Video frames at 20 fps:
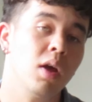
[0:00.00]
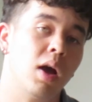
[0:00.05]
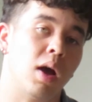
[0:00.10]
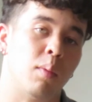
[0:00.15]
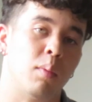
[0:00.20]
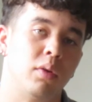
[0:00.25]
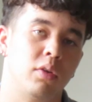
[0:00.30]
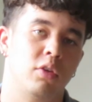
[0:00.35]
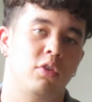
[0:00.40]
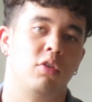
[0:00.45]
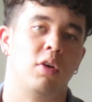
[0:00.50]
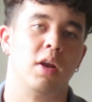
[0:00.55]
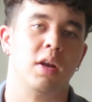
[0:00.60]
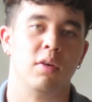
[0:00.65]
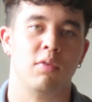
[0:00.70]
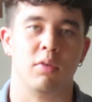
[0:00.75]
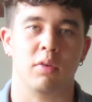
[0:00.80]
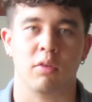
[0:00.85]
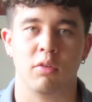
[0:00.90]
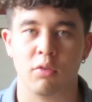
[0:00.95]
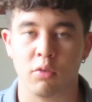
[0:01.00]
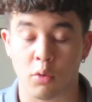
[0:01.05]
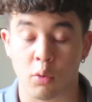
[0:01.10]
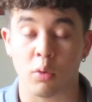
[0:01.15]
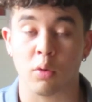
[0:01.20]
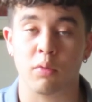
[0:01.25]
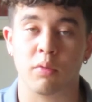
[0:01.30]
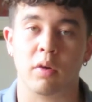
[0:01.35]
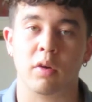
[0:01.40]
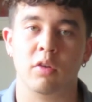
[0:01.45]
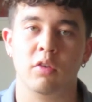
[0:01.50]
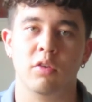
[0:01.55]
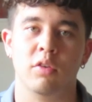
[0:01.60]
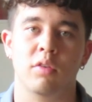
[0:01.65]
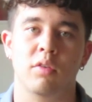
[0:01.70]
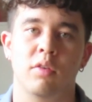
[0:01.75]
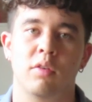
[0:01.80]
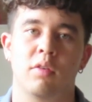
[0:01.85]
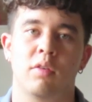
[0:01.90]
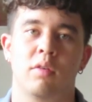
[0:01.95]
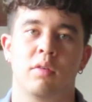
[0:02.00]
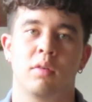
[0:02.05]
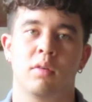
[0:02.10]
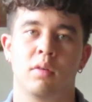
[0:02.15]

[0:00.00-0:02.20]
I want to try different score functions,